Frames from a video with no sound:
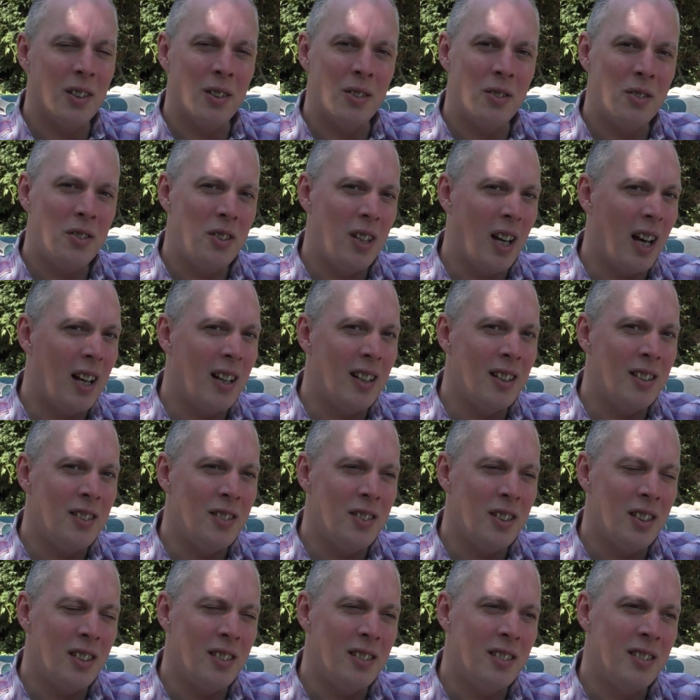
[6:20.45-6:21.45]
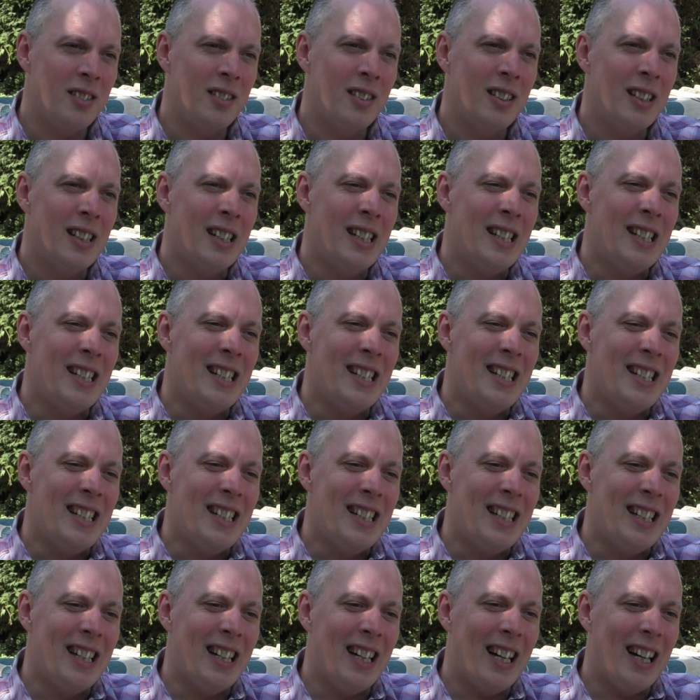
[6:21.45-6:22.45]
those challenges.
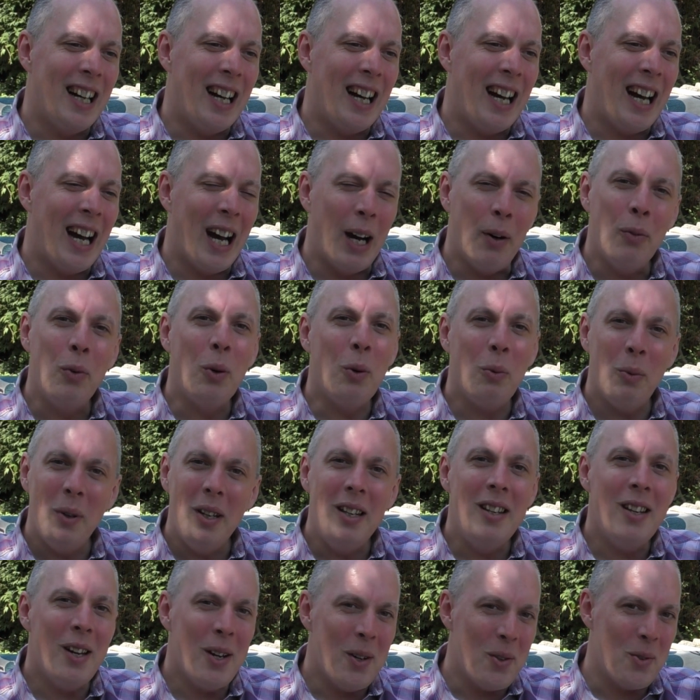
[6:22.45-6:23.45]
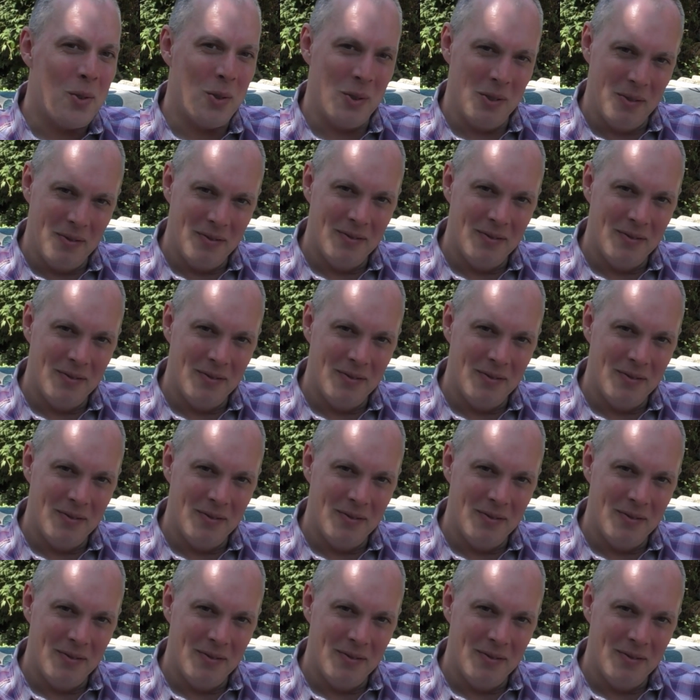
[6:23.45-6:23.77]
Uh, how will we know